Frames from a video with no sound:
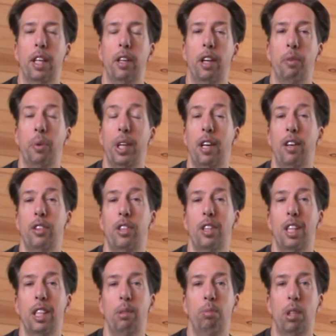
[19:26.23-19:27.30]
And in regards to
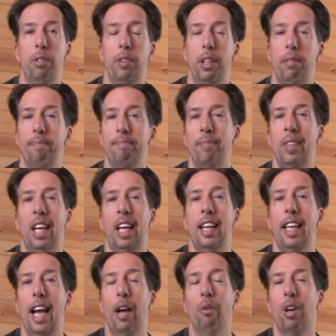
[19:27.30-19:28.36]
this movie,
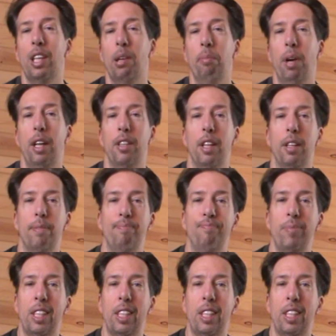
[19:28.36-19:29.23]
can't recommend it.